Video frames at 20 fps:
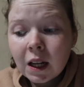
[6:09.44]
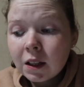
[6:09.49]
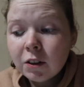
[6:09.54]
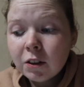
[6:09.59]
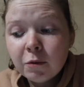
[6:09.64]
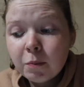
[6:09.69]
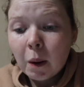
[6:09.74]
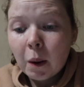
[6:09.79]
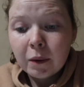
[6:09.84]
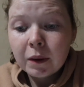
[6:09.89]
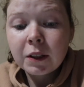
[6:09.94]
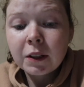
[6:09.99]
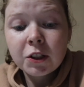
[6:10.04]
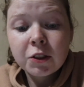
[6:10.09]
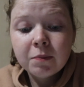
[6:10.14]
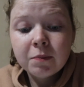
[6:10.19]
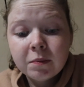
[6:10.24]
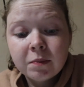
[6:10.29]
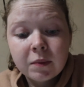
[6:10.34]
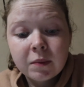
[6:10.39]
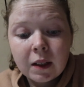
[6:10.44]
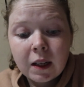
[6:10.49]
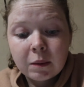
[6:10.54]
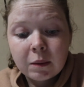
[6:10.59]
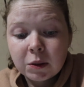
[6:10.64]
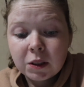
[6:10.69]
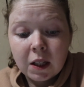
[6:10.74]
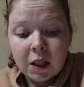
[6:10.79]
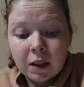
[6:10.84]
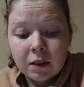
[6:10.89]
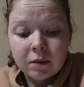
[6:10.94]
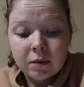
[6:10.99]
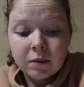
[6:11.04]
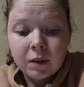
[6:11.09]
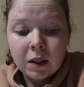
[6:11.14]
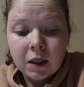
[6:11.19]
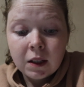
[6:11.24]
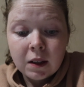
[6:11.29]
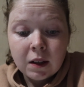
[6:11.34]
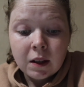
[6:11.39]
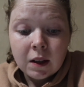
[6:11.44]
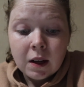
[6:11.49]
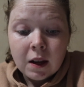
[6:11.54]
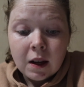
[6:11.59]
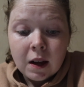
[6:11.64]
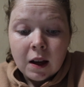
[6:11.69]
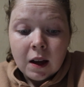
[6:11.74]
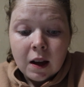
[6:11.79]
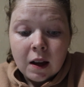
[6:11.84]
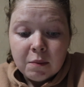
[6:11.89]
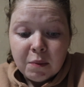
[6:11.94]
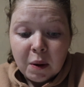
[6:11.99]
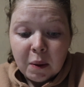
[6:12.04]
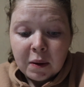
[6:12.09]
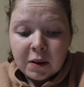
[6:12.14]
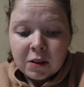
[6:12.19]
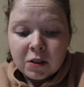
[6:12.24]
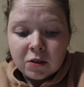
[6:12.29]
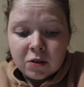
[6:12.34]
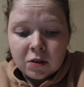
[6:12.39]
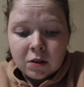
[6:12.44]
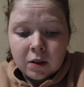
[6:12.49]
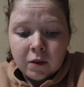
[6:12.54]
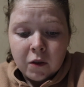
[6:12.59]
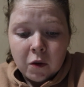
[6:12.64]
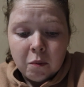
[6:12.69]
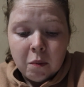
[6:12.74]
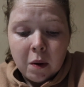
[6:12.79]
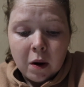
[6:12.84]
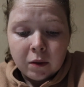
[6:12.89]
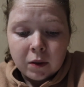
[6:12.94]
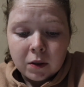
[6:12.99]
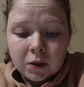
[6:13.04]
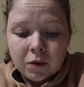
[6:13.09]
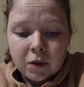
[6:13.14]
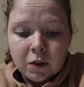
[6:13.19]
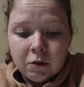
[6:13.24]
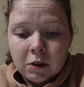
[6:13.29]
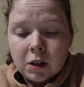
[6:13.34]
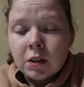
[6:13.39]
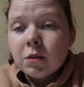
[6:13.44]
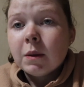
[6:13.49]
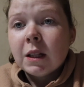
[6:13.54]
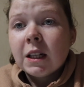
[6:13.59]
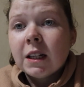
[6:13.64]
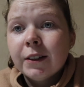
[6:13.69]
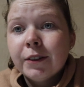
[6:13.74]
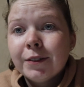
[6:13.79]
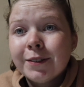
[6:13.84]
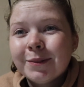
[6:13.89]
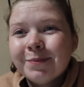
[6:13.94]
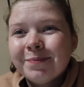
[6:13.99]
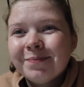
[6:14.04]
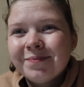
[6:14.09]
I love porridge. I'm skint. Maybe I should just love a porridge for the rest of my life.